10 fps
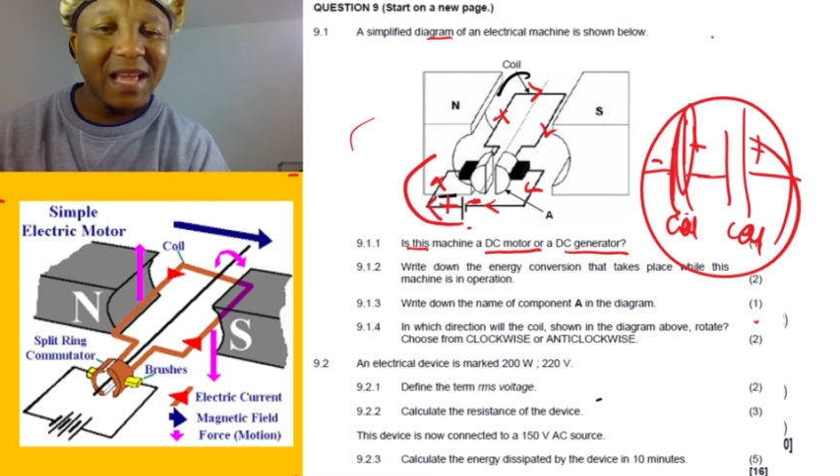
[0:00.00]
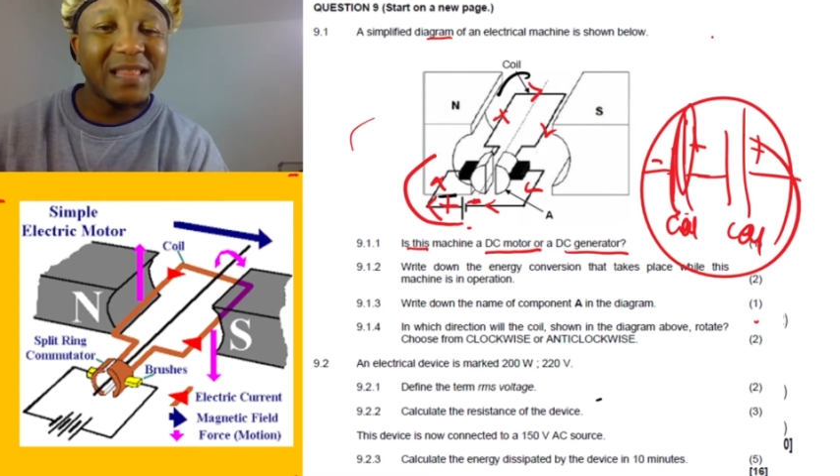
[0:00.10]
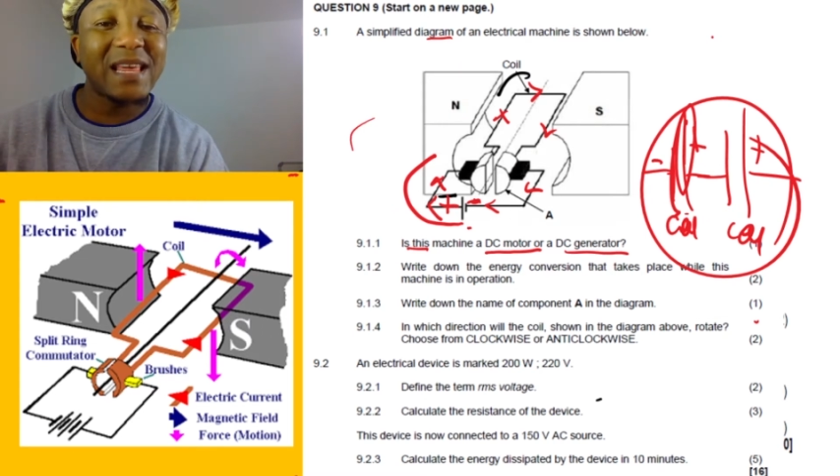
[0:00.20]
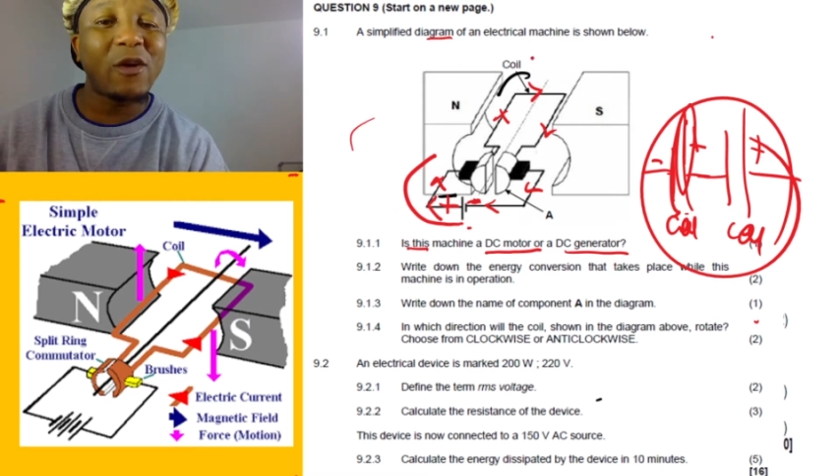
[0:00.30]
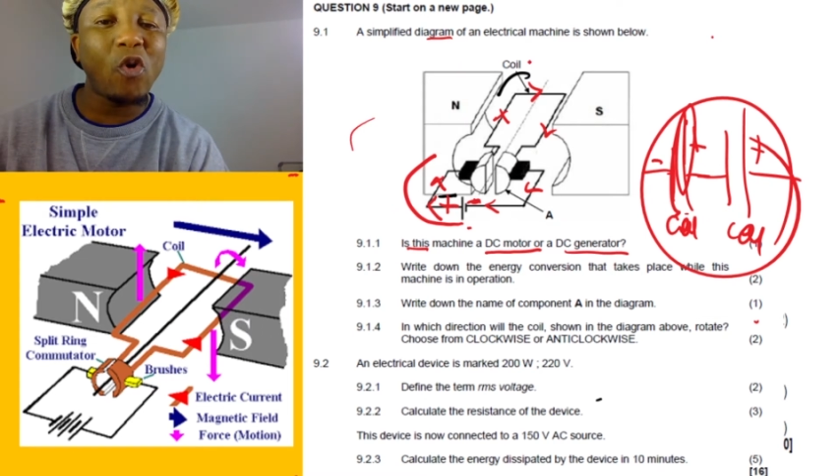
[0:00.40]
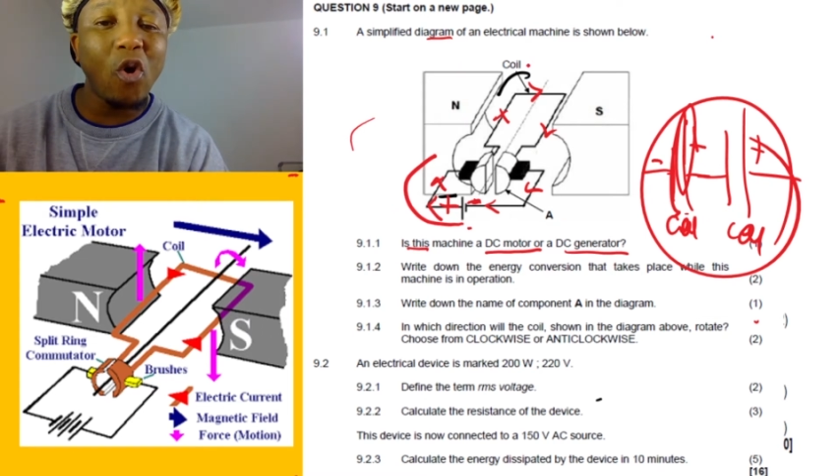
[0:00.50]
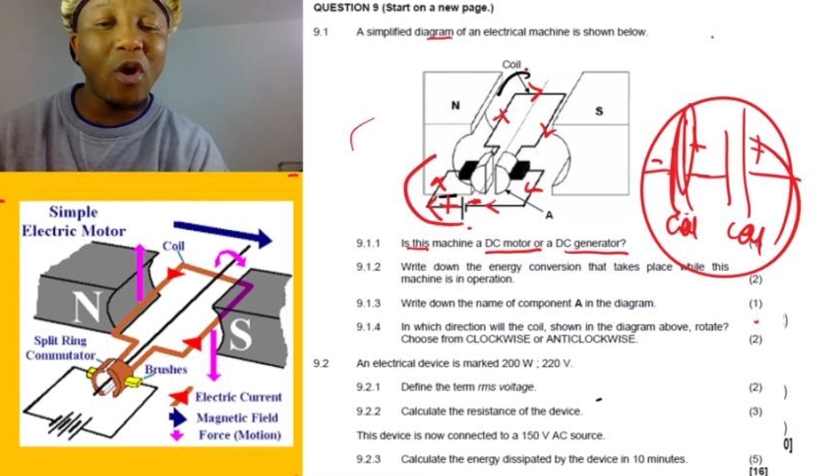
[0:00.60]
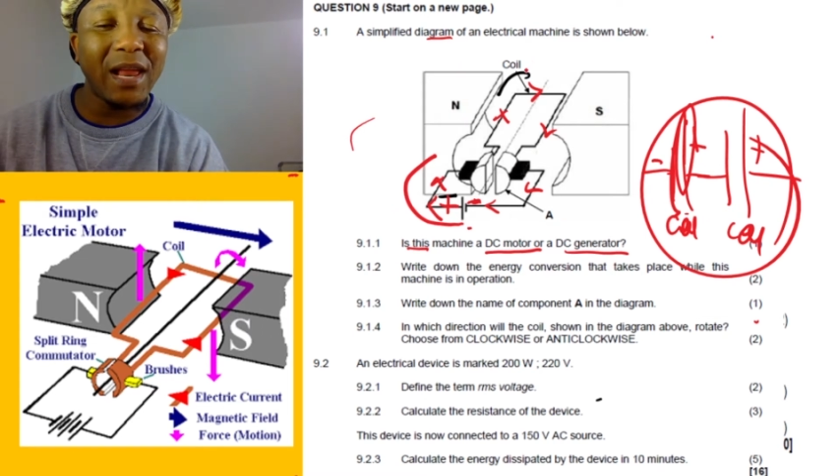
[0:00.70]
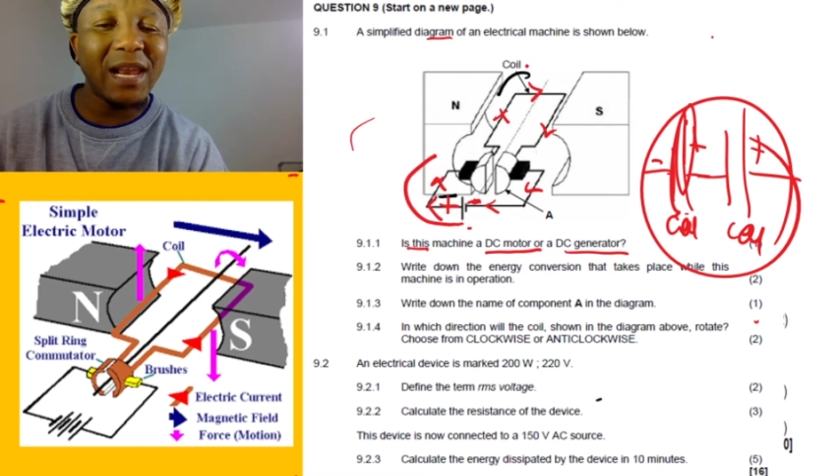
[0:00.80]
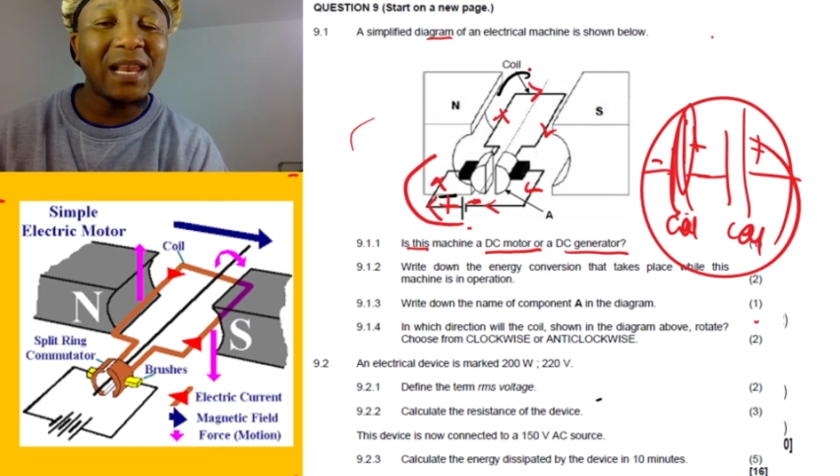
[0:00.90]
the
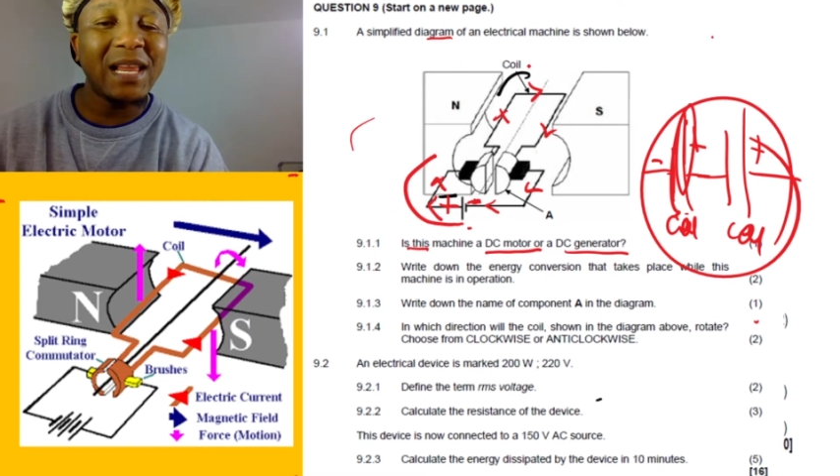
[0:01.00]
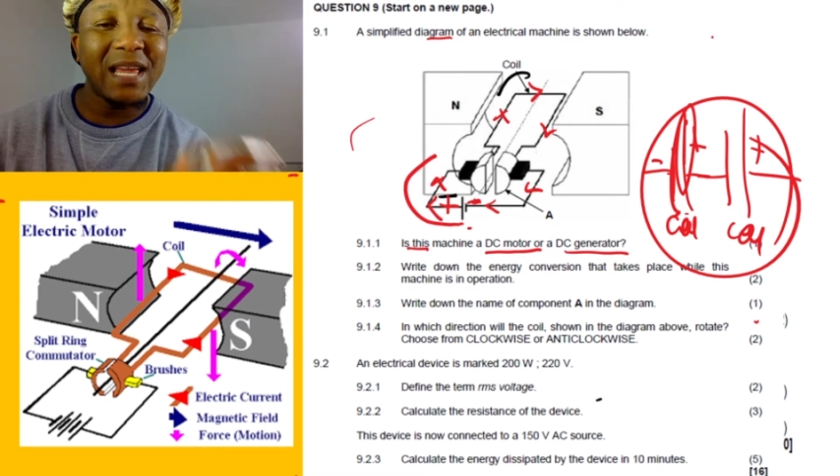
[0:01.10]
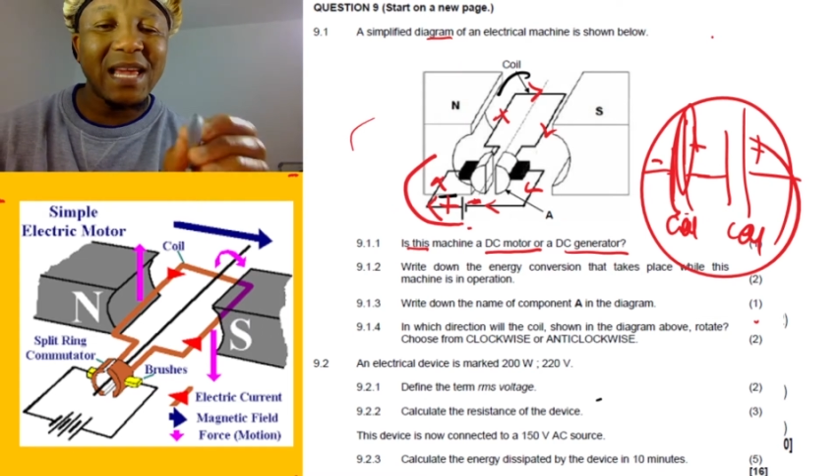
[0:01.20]
coil